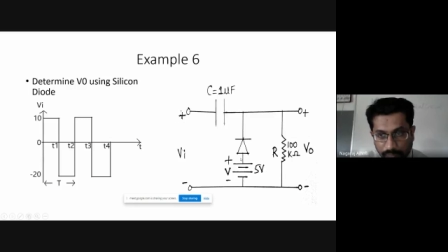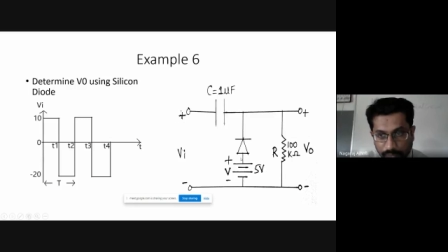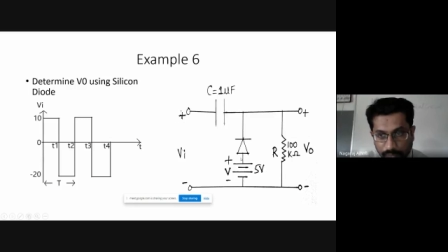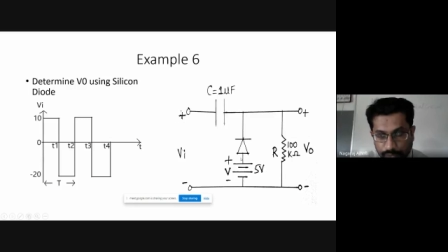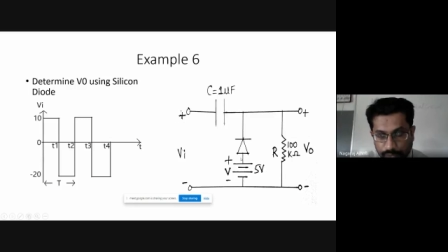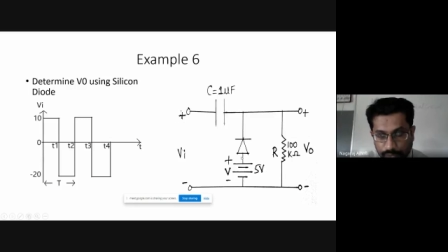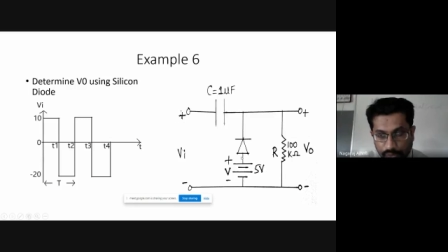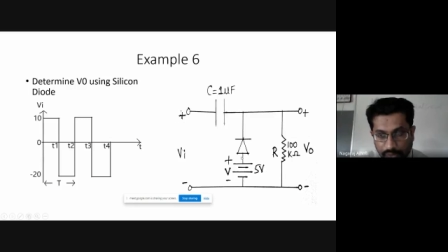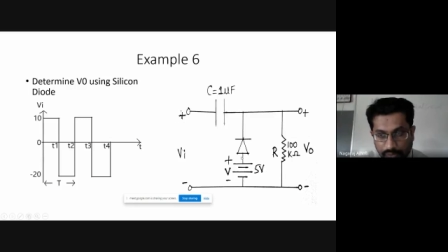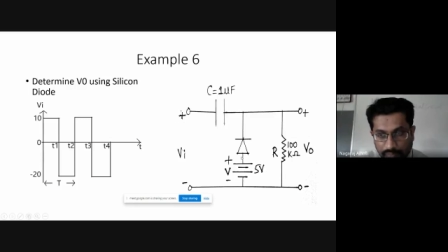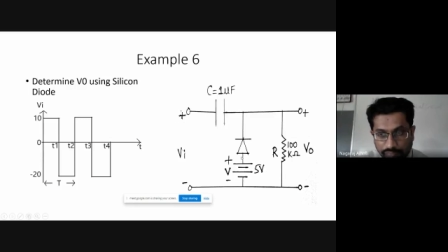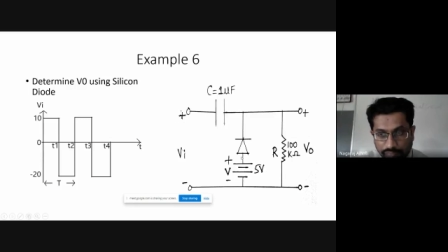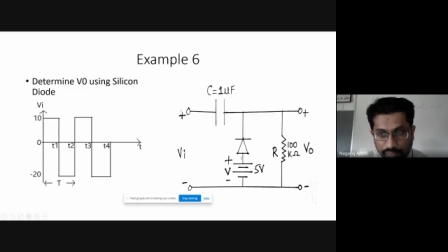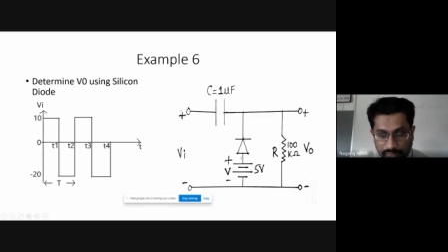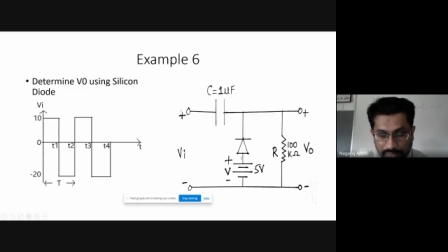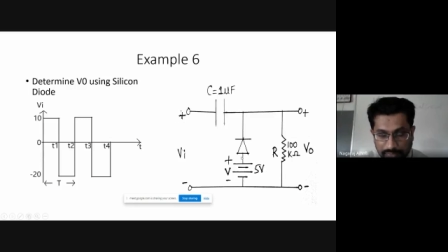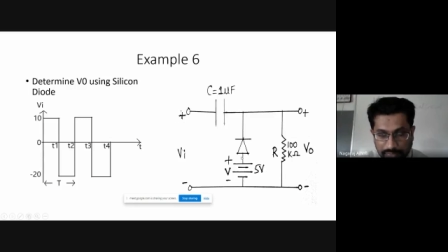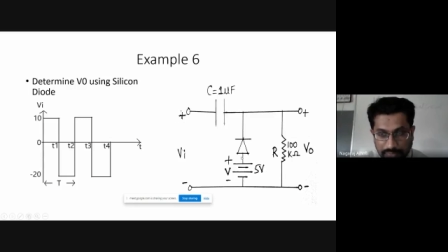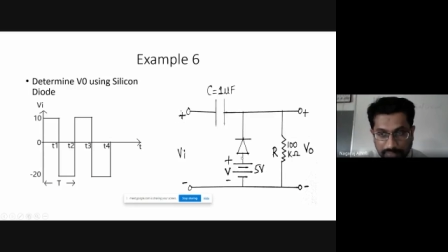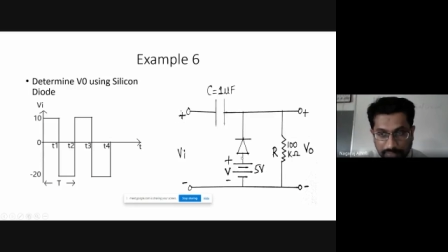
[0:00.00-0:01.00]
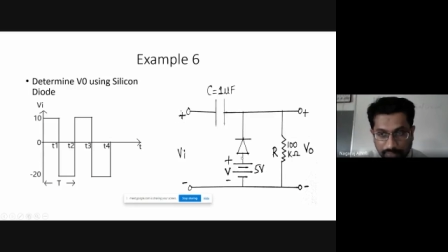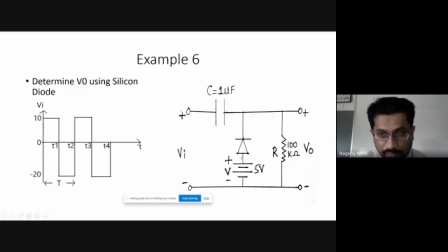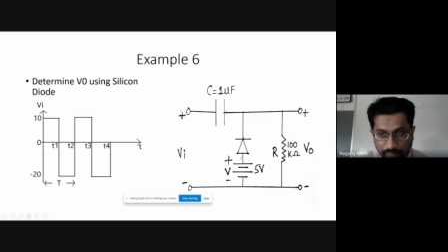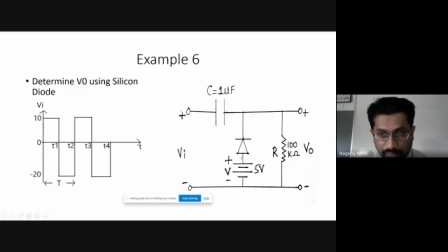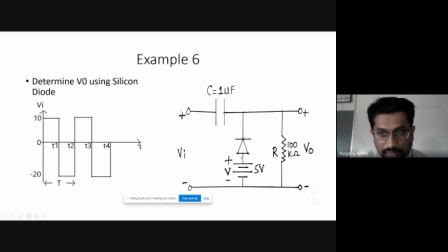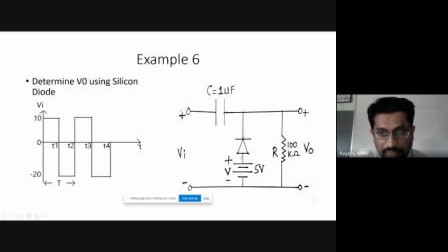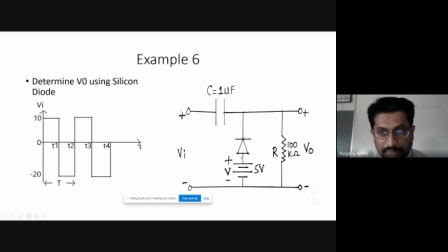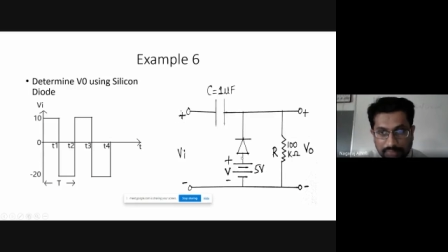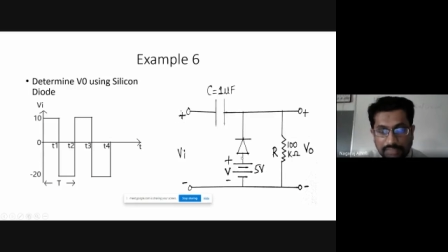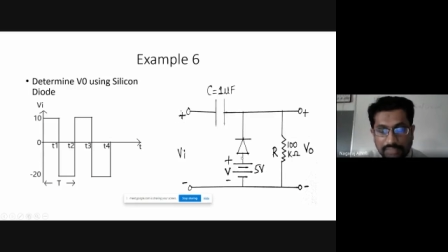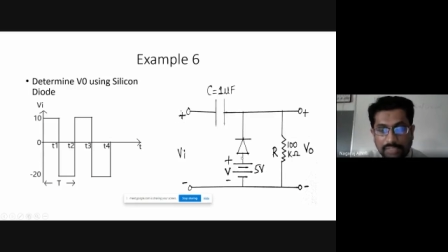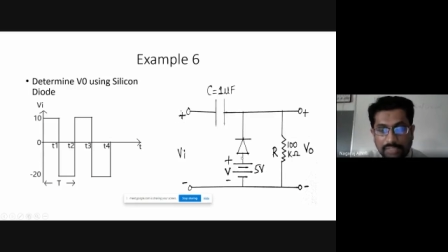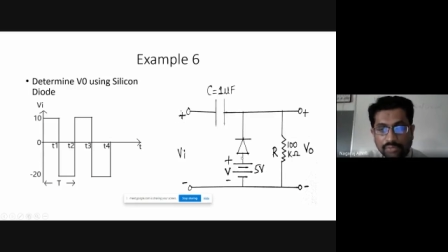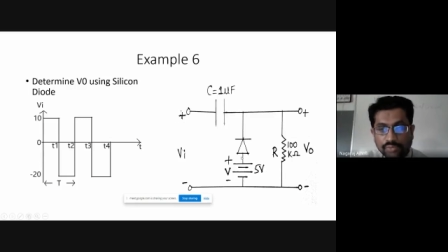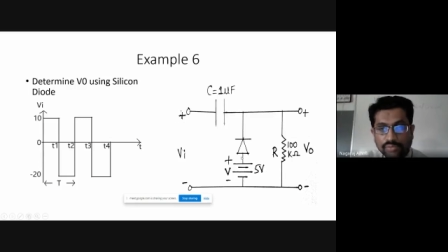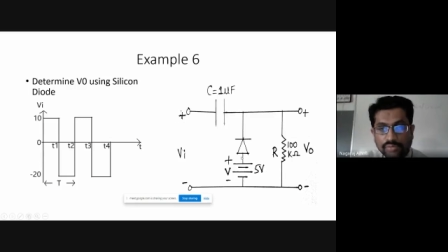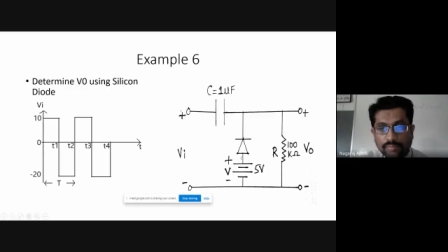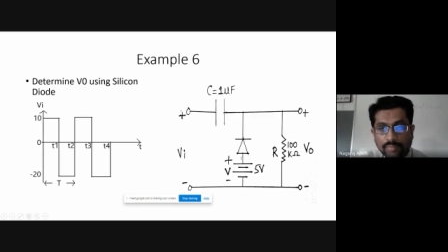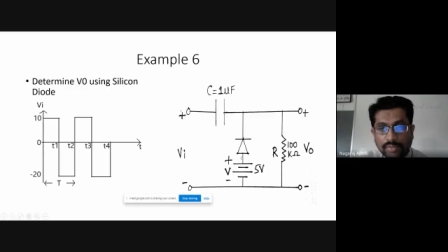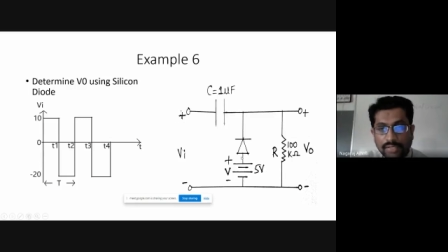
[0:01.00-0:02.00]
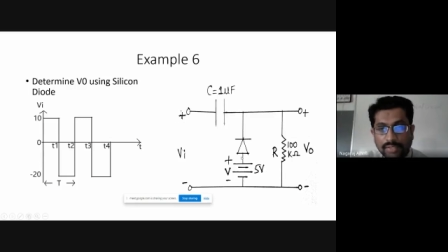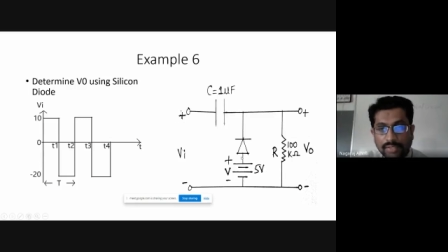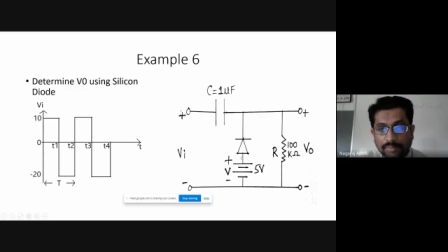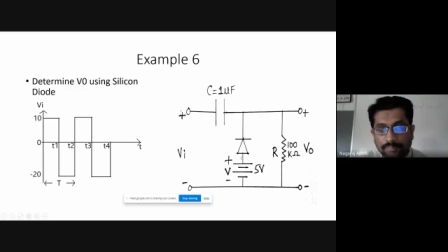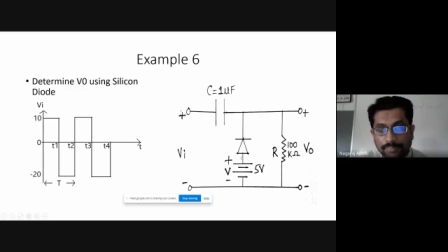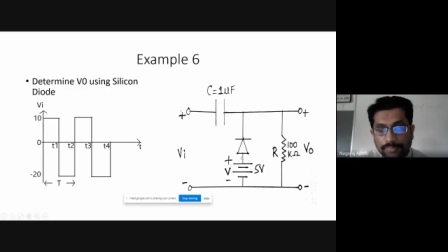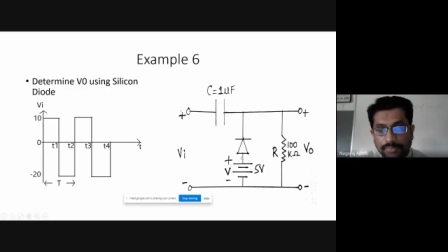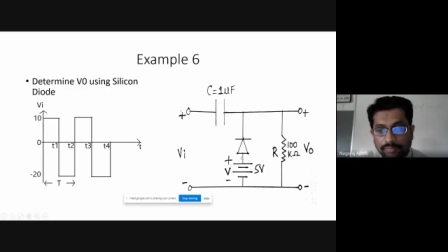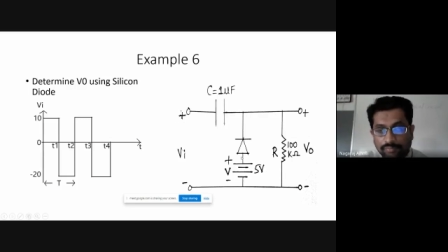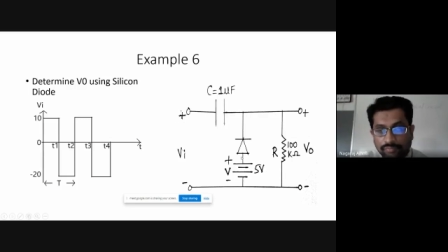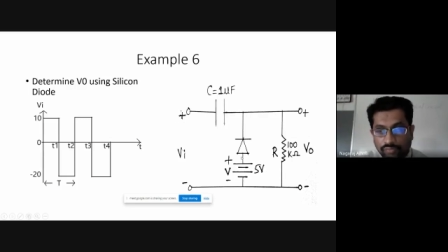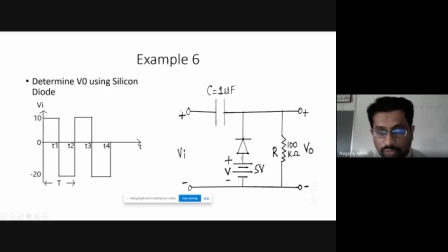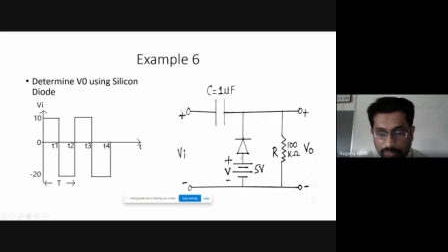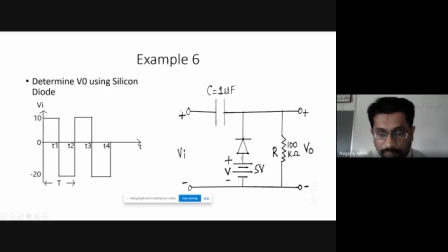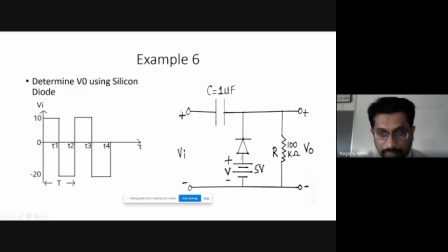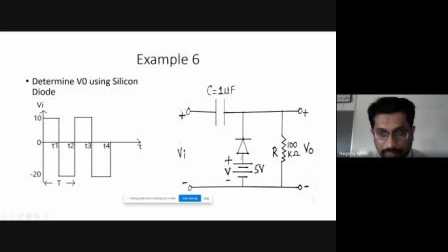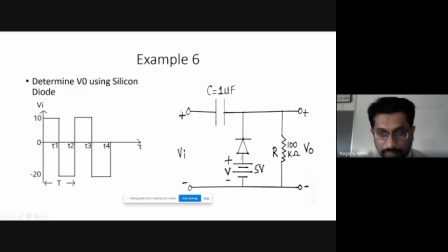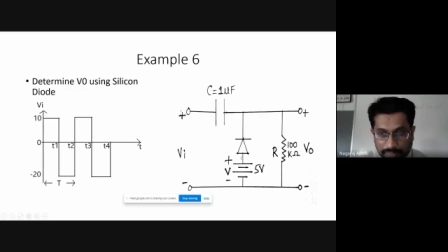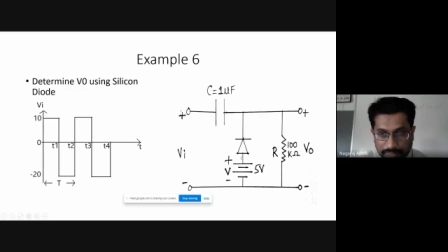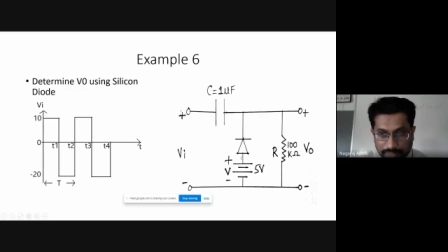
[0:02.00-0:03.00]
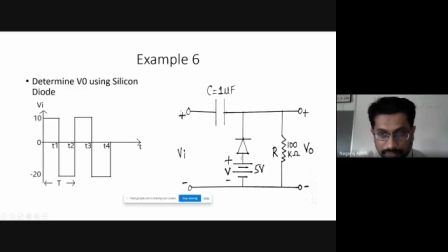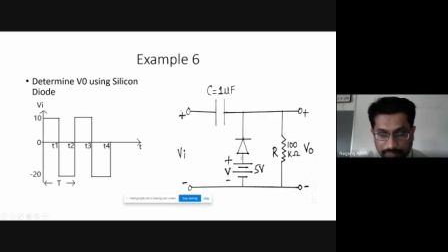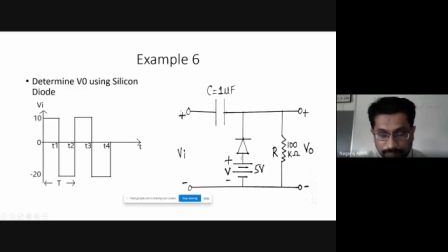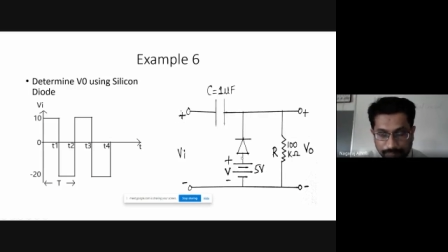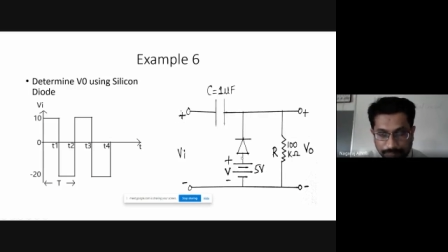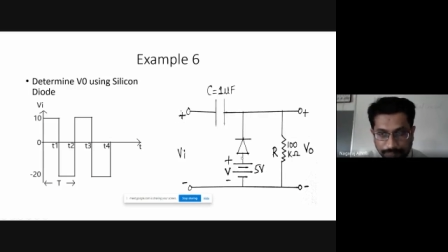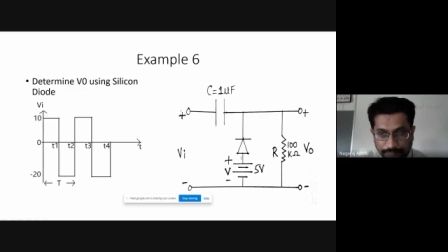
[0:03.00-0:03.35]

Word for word: positive of diode. The diode will become forward biased.